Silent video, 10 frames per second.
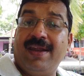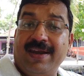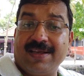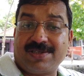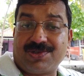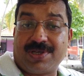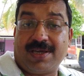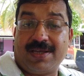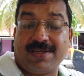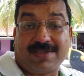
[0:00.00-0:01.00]
Needless to
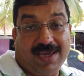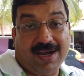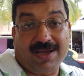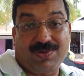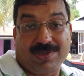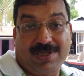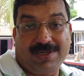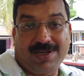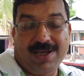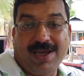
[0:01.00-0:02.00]
say, it is Kerala
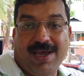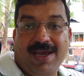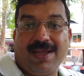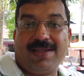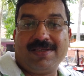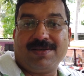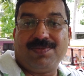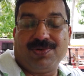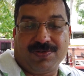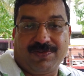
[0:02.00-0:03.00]
cuisine and there's a
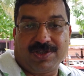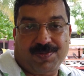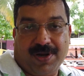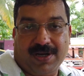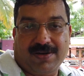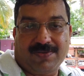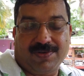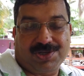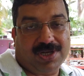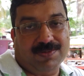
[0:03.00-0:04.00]
beautiful spread
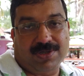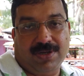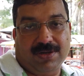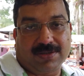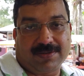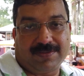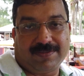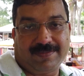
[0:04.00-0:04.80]
which comes along.